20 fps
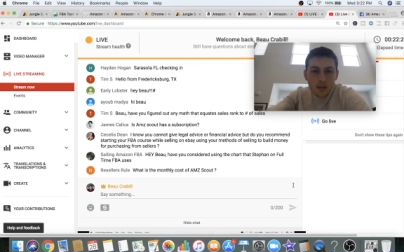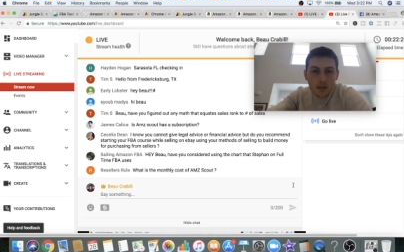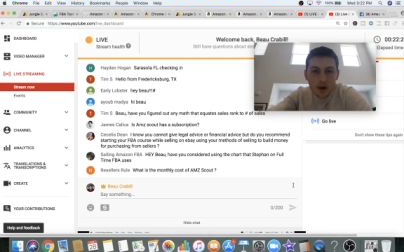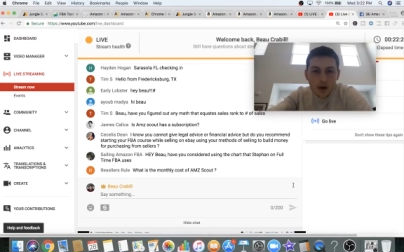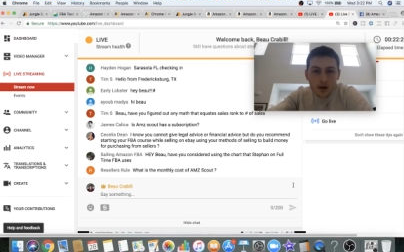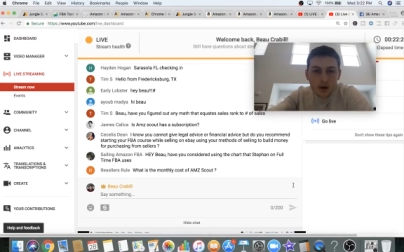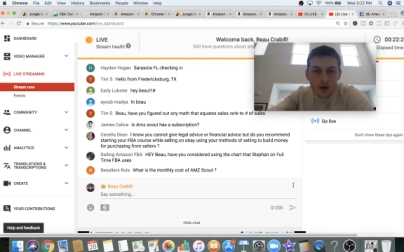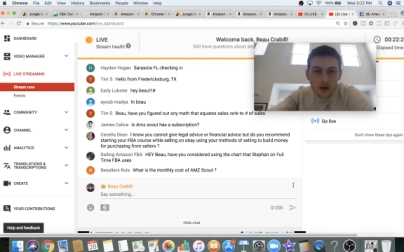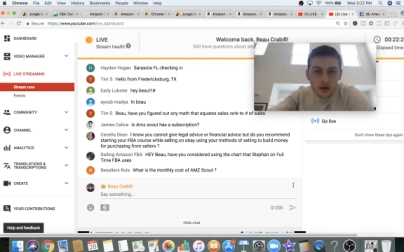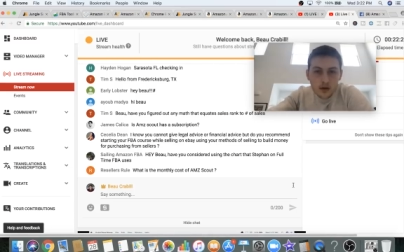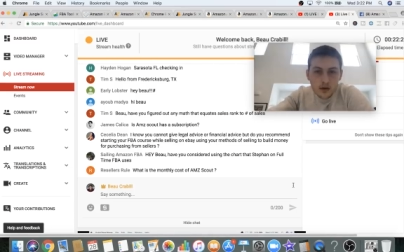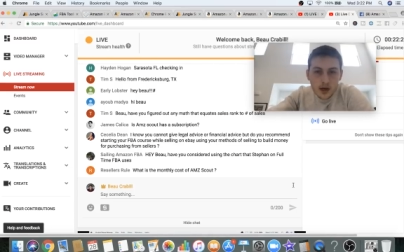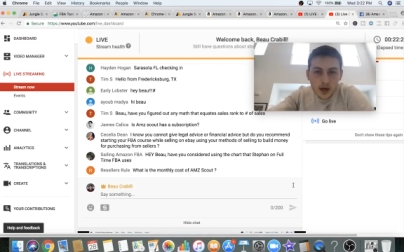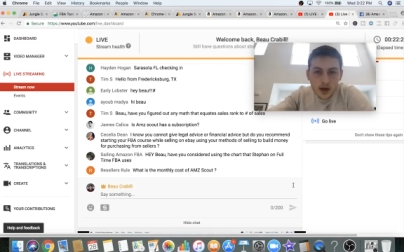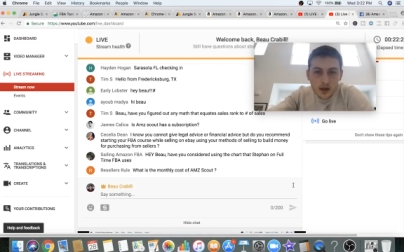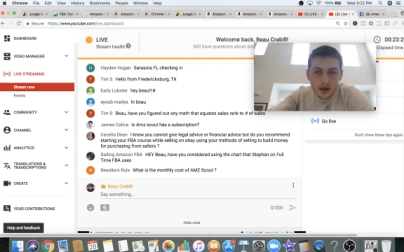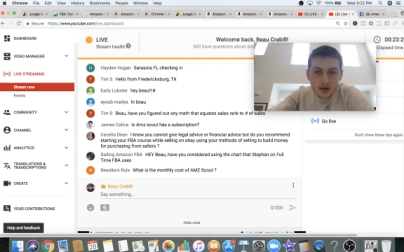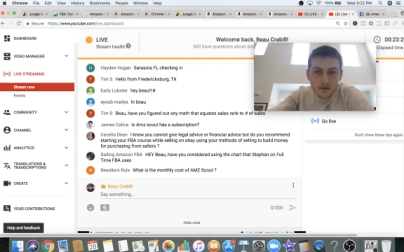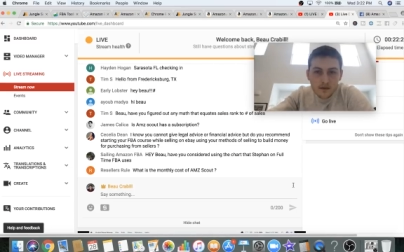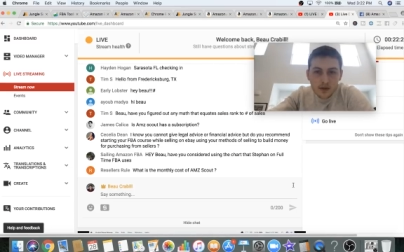know you
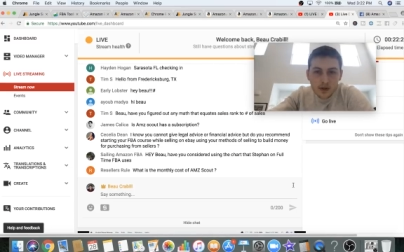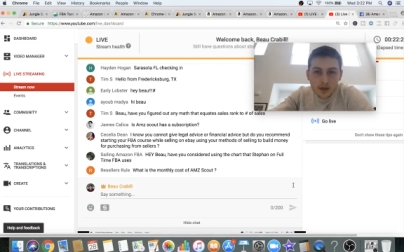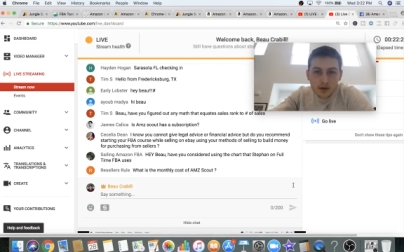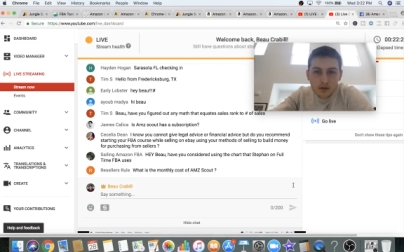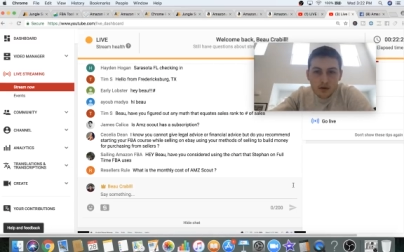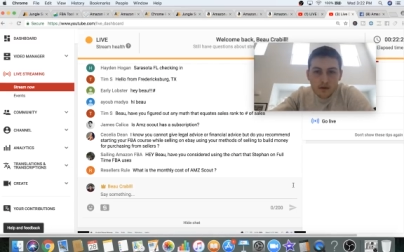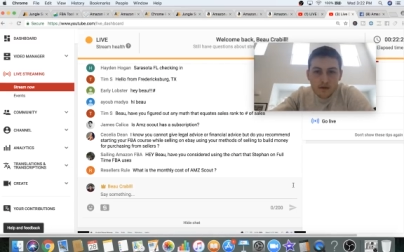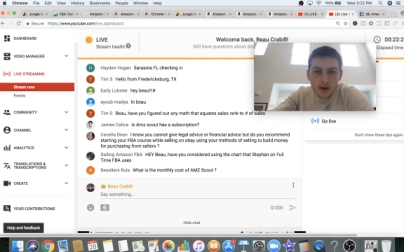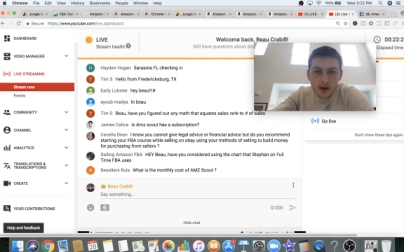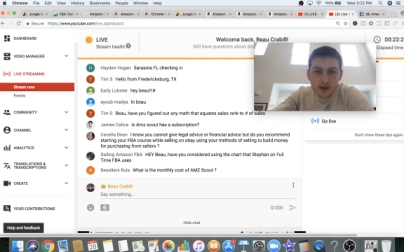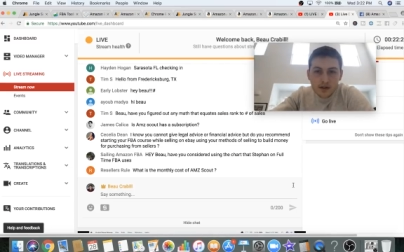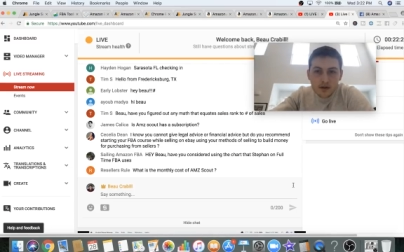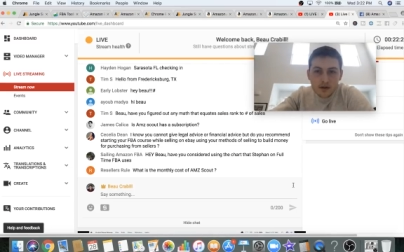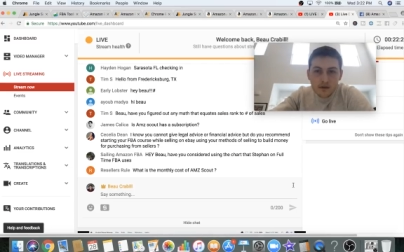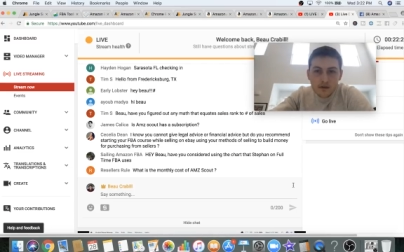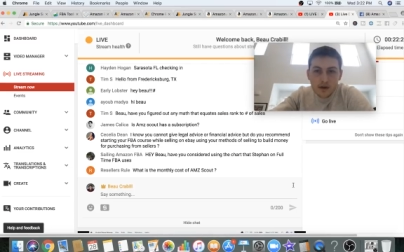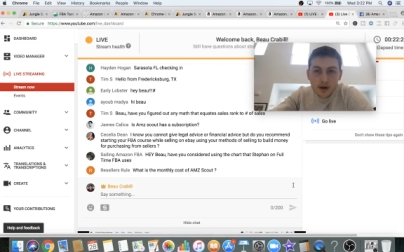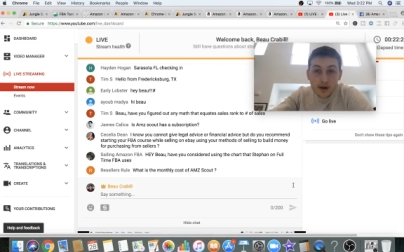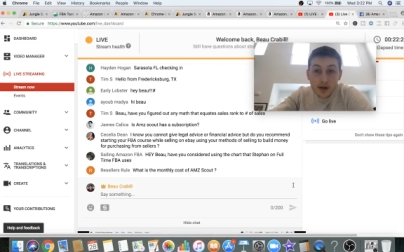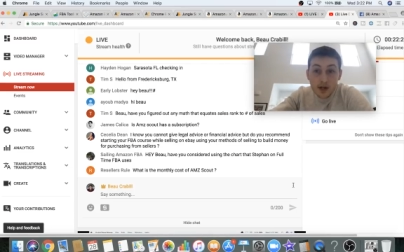cannot give legal advice or
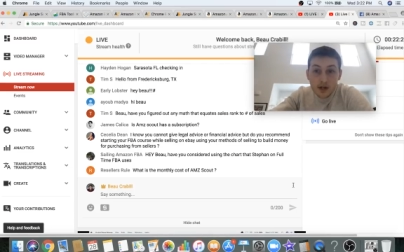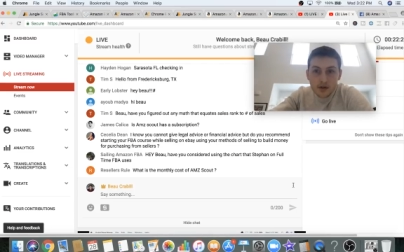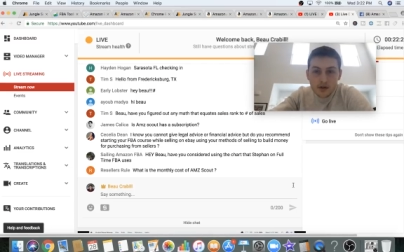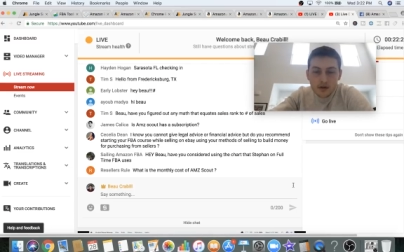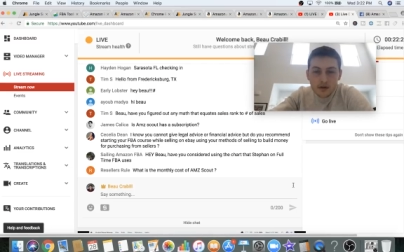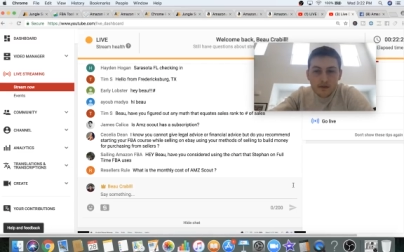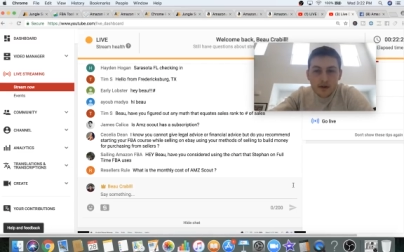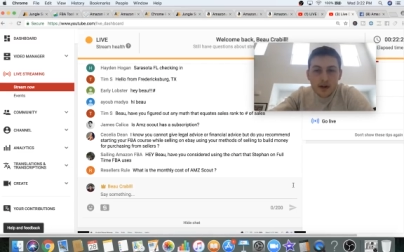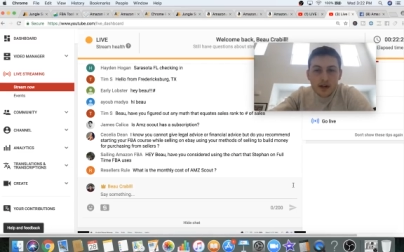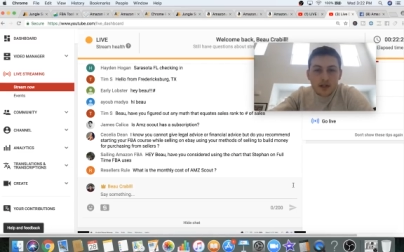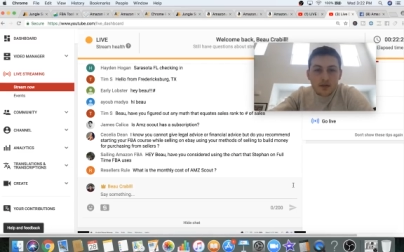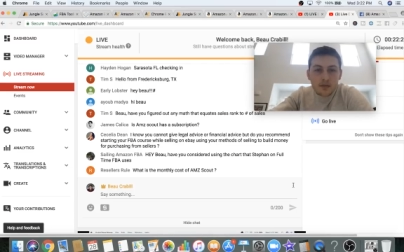financial advice,